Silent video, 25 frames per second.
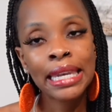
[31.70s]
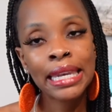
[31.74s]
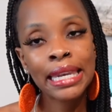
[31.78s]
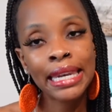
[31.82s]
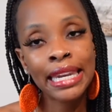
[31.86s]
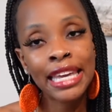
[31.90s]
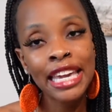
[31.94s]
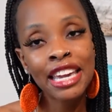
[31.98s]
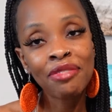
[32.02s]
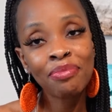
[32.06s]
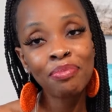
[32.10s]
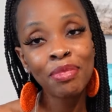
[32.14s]

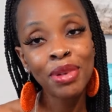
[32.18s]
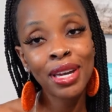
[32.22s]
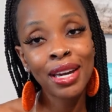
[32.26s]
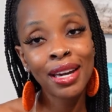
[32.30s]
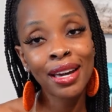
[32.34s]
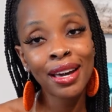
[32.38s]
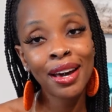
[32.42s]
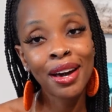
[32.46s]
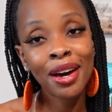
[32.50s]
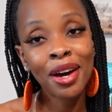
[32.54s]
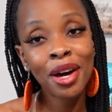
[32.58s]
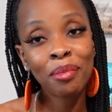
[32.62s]
leave me a
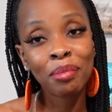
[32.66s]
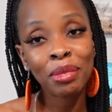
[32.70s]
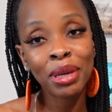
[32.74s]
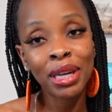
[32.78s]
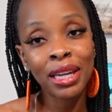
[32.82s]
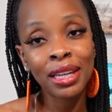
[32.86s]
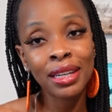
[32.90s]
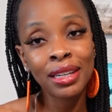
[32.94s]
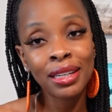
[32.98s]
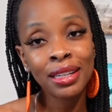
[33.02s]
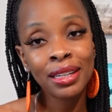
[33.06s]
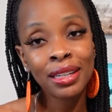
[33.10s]

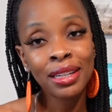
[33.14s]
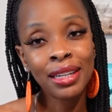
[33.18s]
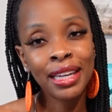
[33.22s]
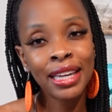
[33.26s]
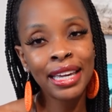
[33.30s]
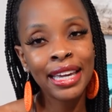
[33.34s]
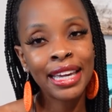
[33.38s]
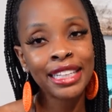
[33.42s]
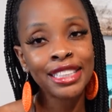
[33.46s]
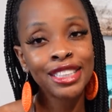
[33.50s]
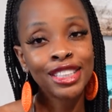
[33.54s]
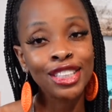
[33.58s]
comment,
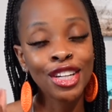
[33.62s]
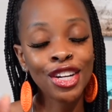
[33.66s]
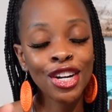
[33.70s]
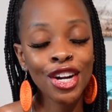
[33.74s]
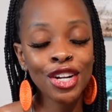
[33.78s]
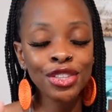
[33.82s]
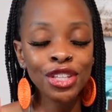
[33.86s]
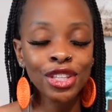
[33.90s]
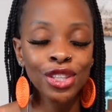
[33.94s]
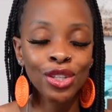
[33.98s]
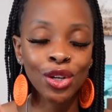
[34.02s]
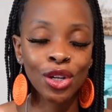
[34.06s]
and turn
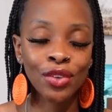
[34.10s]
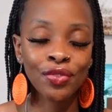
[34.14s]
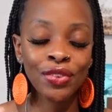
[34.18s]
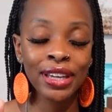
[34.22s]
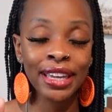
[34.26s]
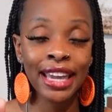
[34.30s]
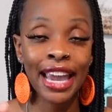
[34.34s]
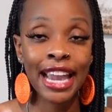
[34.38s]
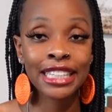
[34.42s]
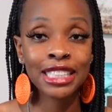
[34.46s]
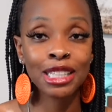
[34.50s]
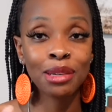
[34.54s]
the
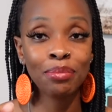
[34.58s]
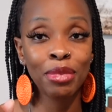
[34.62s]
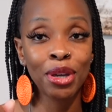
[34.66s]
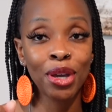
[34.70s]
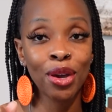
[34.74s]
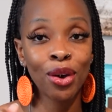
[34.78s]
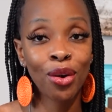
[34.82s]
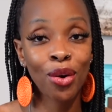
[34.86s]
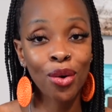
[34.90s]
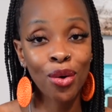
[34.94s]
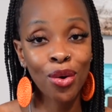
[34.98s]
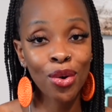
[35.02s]
notification
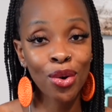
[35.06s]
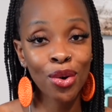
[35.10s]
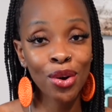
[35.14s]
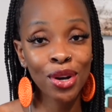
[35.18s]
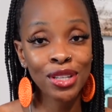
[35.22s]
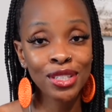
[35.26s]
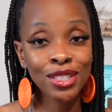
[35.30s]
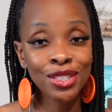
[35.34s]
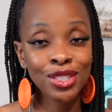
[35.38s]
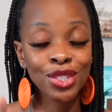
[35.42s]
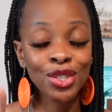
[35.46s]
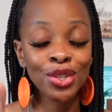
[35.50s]
bell
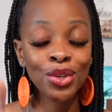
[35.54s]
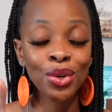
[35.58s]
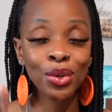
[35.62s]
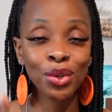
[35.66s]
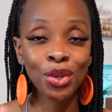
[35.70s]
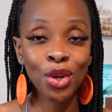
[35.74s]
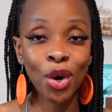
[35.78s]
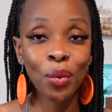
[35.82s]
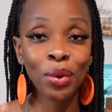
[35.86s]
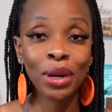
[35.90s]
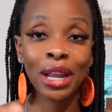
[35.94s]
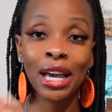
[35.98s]
on so you'll
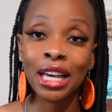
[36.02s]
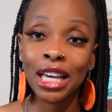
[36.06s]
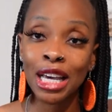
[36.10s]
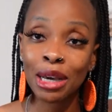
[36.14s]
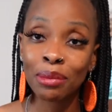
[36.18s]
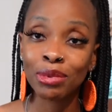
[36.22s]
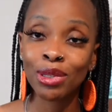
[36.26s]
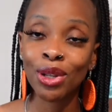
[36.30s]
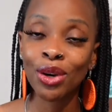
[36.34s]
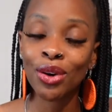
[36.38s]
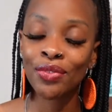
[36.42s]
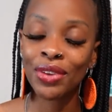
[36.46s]
know when I
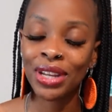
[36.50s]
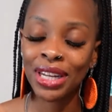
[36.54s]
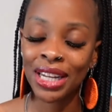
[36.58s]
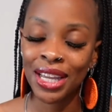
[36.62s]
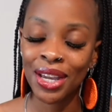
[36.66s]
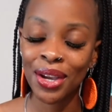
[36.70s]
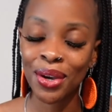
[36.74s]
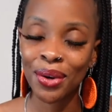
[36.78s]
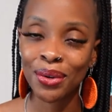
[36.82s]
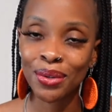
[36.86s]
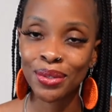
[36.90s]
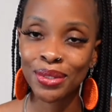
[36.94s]
upload
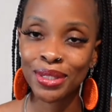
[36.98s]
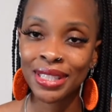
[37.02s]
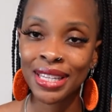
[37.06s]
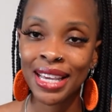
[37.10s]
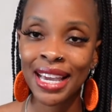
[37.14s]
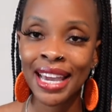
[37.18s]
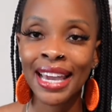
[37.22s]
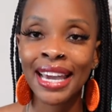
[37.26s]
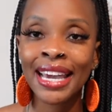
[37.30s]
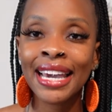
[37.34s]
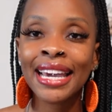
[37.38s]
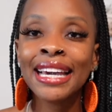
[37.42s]
videos.
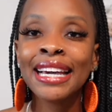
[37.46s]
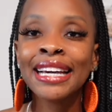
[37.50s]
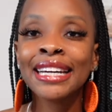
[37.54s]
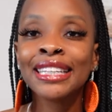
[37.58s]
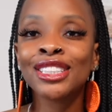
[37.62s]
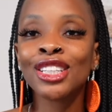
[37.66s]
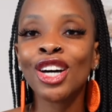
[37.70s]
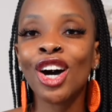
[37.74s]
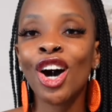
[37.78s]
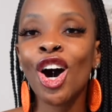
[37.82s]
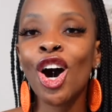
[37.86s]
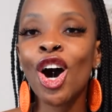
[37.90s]

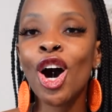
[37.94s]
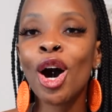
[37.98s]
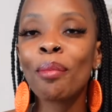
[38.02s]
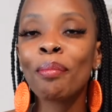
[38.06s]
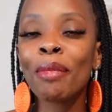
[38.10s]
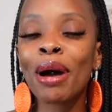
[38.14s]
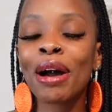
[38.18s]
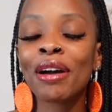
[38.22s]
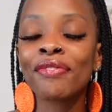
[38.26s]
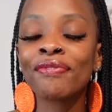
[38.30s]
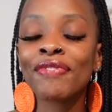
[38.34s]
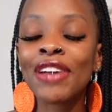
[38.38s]
To all
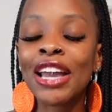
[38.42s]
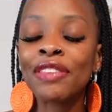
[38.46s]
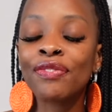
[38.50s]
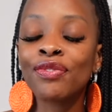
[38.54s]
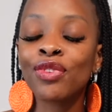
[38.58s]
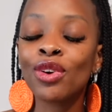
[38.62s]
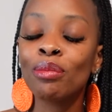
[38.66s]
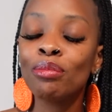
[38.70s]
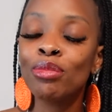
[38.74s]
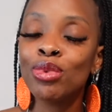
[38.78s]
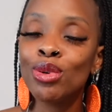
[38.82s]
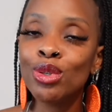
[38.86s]
my
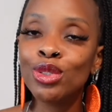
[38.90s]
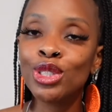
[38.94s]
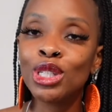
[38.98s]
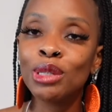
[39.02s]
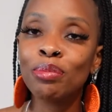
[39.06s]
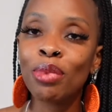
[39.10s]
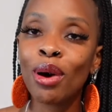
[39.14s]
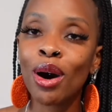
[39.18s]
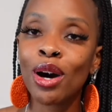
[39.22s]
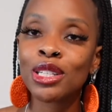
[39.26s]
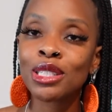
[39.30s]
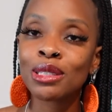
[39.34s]
faithful Bougie
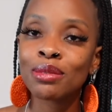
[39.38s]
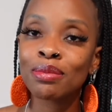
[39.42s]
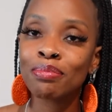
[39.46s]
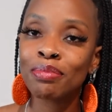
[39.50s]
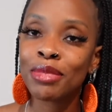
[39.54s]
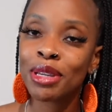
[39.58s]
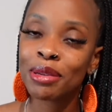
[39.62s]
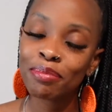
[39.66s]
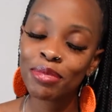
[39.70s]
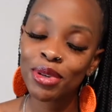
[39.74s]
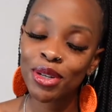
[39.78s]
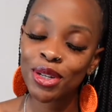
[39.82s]
Boss
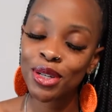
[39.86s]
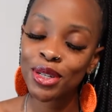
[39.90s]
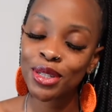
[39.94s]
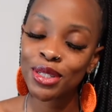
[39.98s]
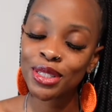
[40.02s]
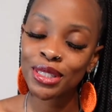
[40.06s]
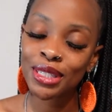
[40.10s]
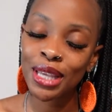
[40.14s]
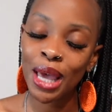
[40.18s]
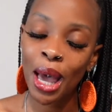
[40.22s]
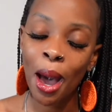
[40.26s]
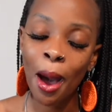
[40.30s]
members,
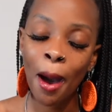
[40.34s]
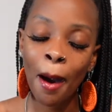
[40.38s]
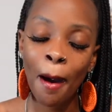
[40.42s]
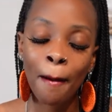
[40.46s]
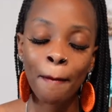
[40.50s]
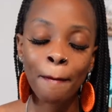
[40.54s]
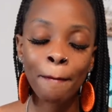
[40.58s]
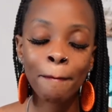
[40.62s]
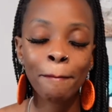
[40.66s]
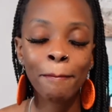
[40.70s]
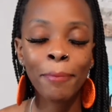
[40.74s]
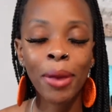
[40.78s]

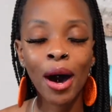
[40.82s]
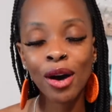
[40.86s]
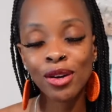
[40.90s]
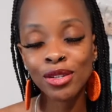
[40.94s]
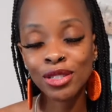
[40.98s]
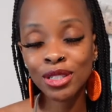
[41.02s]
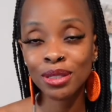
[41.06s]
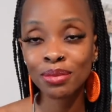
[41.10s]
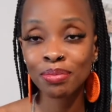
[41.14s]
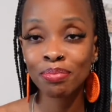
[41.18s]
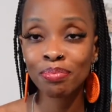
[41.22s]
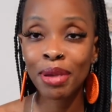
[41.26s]

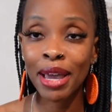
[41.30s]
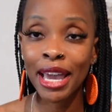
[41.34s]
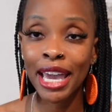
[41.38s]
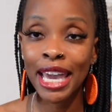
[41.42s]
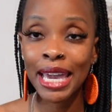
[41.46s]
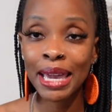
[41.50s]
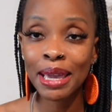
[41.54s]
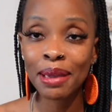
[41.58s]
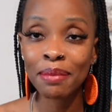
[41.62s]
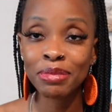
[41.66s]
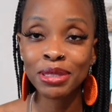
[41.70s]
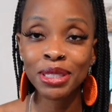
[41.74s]
boss
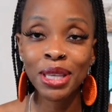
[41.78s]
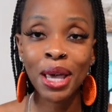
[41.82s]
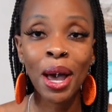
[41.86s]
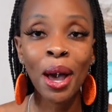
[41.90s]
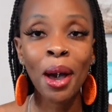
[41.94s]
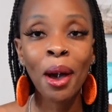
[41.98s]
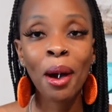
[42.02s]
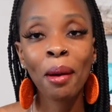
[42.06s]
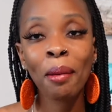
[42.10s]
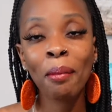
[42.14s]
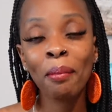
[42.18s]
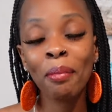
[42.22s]
babes,
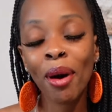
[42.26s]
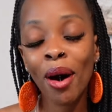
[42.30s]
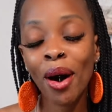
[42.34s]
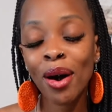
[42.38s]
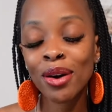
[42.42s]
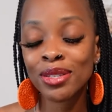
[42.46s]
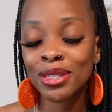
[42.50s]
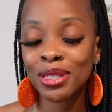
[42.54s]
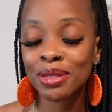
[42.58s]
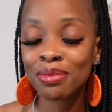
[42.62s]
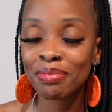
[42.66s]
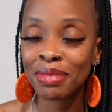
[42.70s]

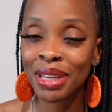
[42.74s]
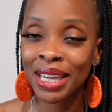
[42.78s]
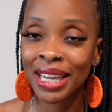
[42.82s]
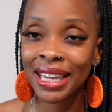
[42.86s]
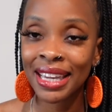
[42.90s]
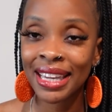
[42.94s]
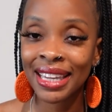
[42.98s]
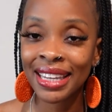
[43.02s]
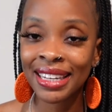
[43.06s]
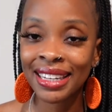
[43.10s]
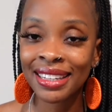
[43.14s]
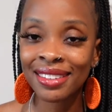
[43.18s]
boss
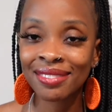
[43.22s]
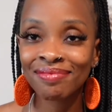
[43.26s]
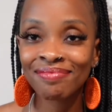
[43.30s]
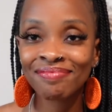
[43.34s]
men,